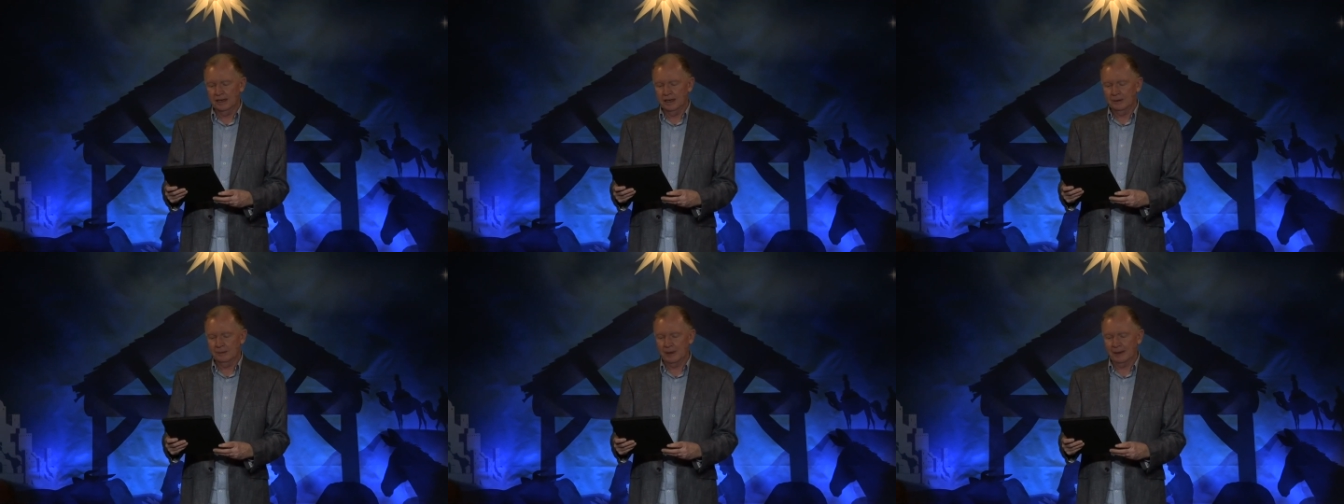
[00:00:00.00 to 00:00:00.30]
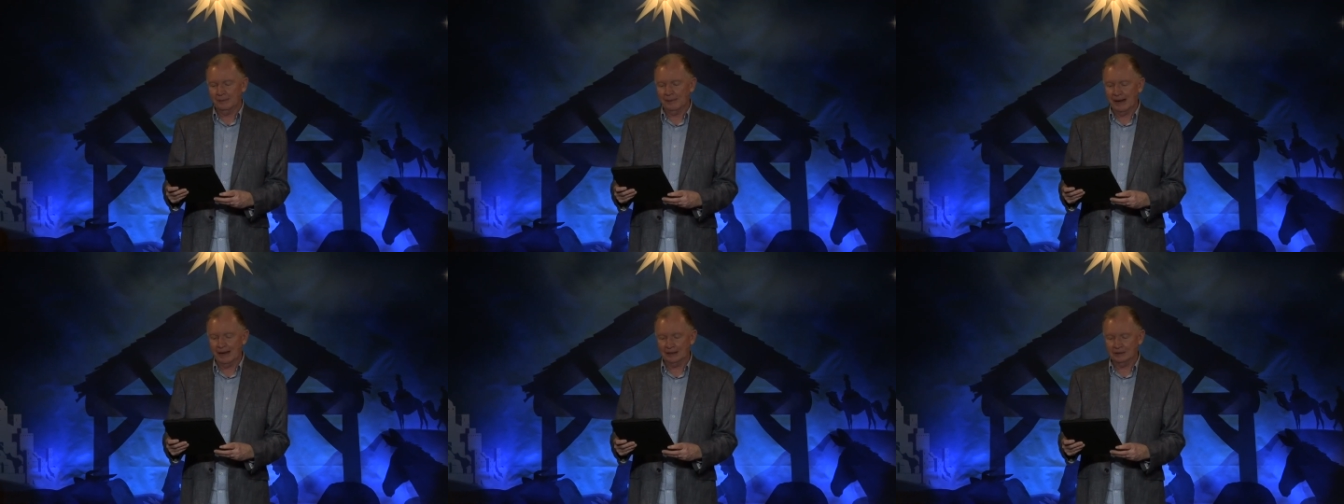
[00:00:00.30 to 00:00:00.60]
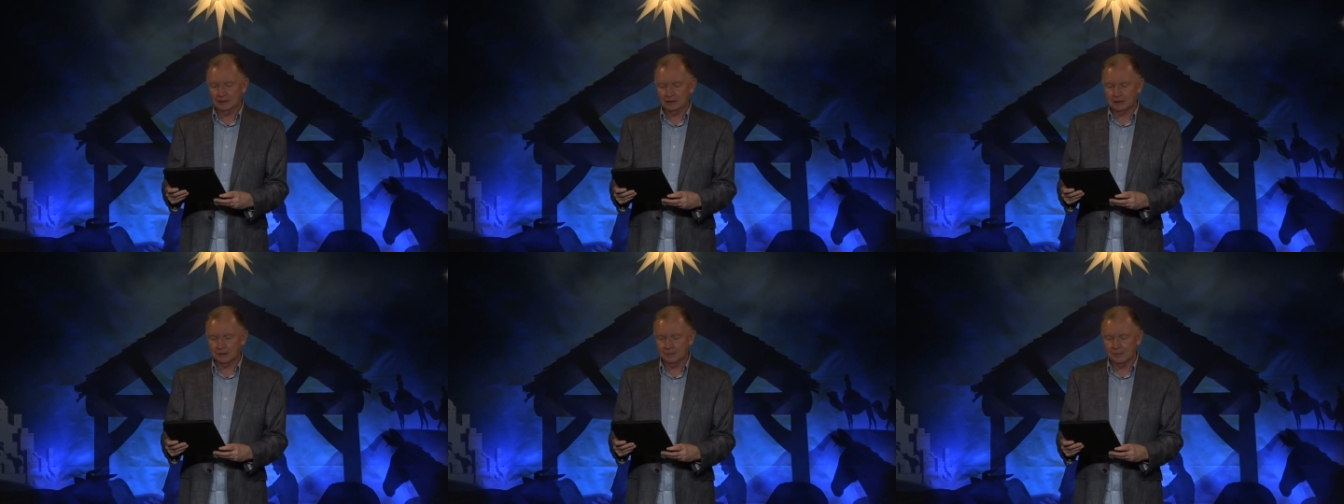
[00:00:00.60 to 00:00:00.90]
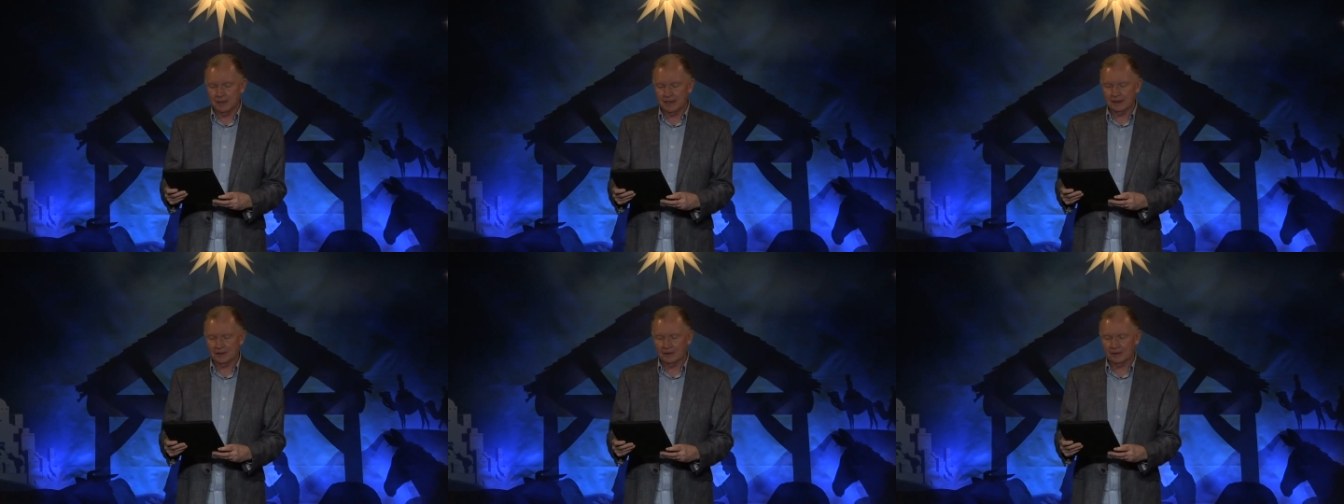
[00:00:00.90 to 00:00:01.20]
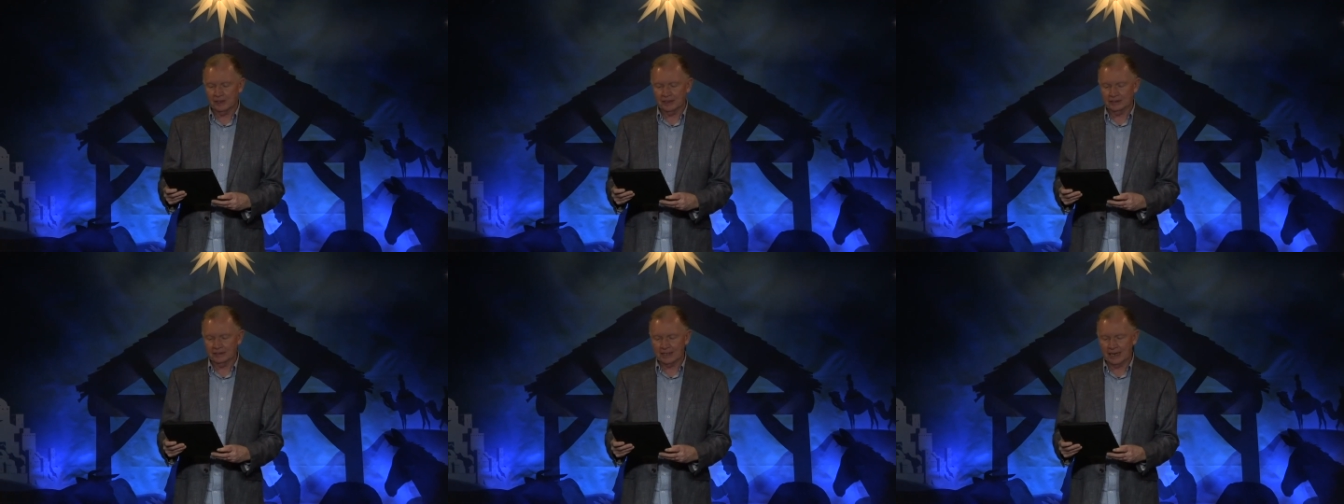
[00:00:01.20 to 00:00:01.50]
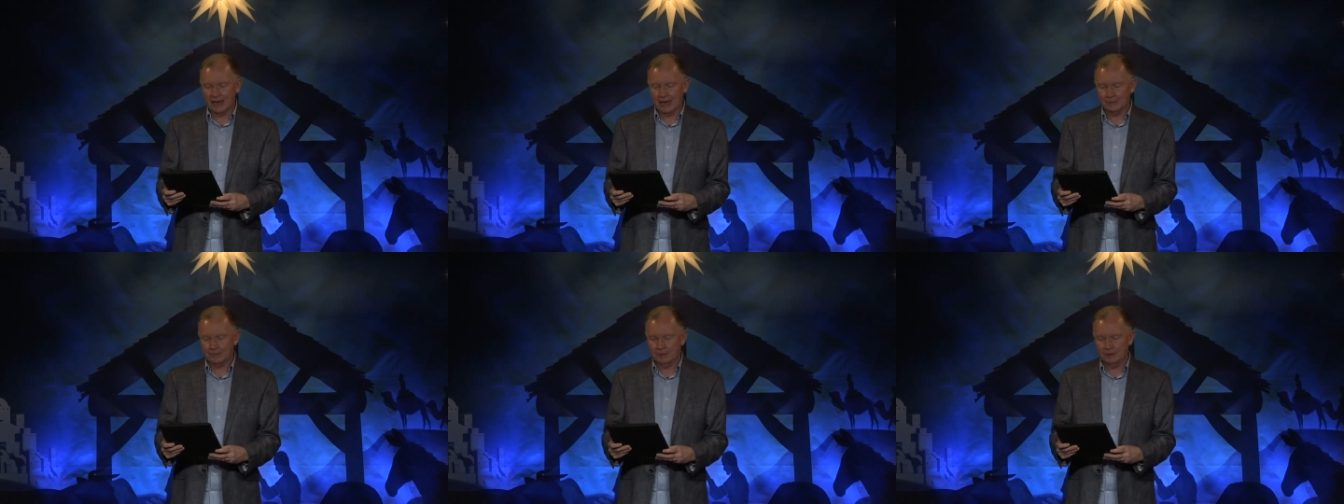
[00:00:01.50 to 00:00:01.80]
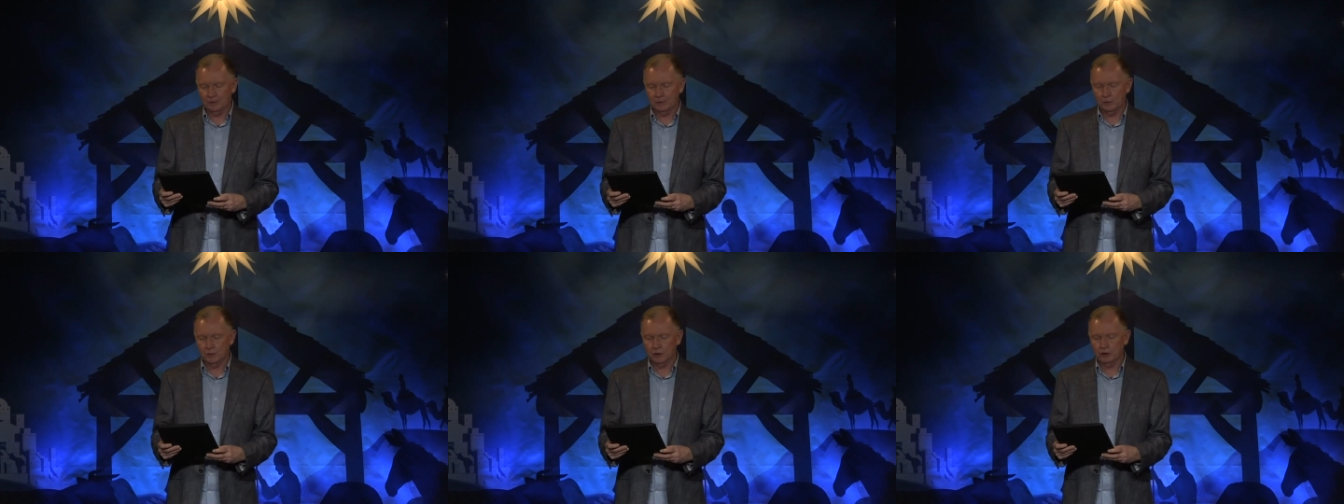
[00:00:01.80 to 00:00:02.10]
I'm about to make things
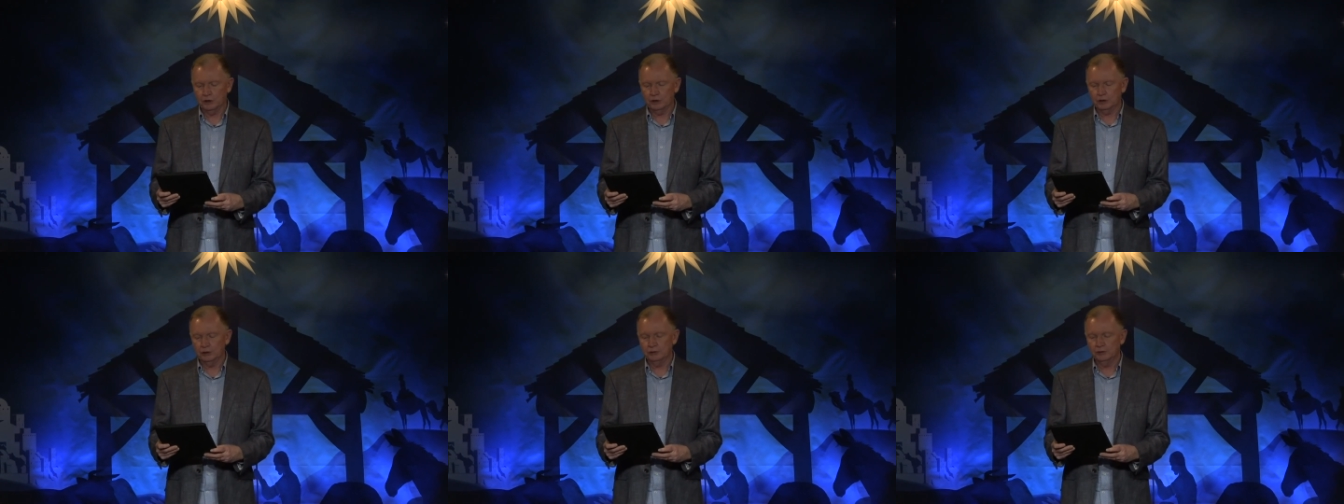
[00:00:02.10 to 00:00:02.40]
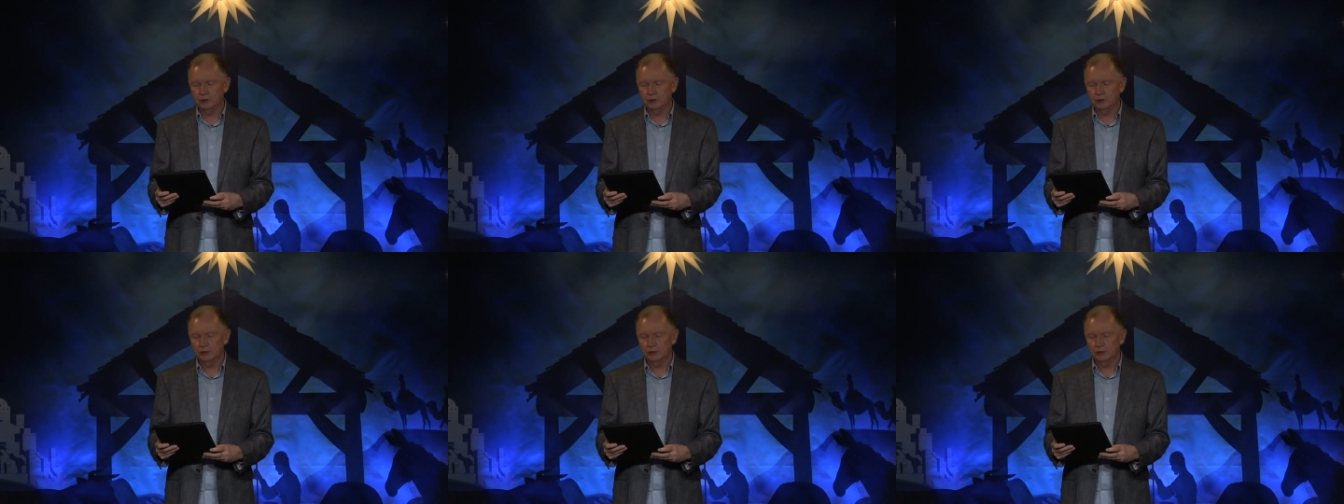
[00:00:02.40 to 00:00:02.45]
happen where you